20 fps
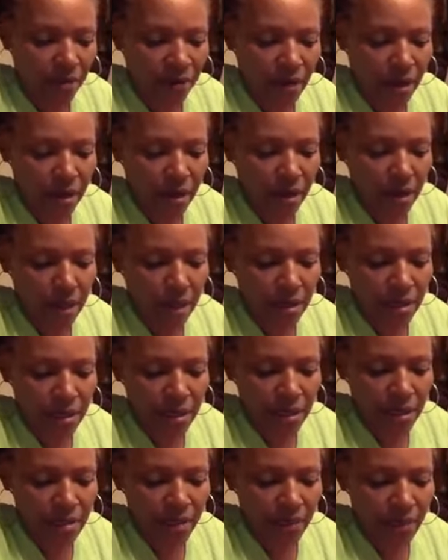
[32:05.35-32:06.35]
very
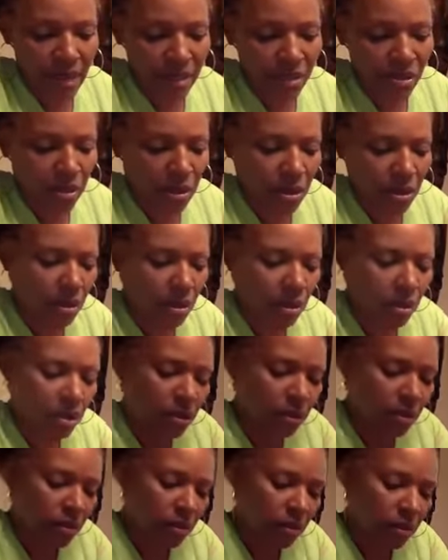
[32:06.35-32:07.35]

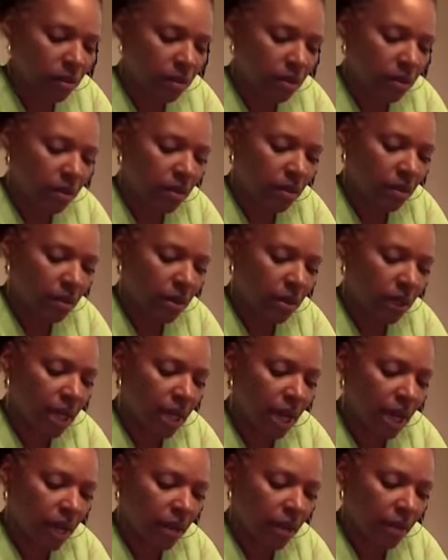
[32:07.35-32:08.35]
symmetrical
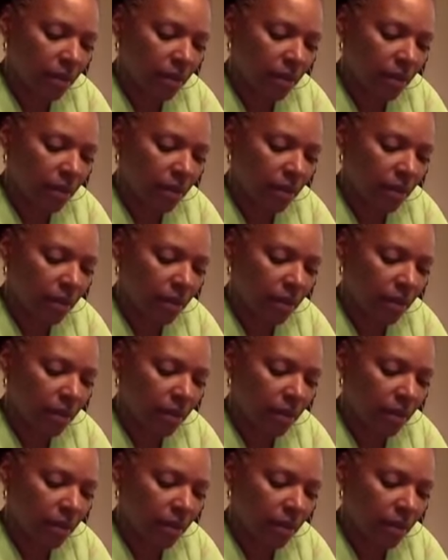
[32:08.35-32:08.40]
cut.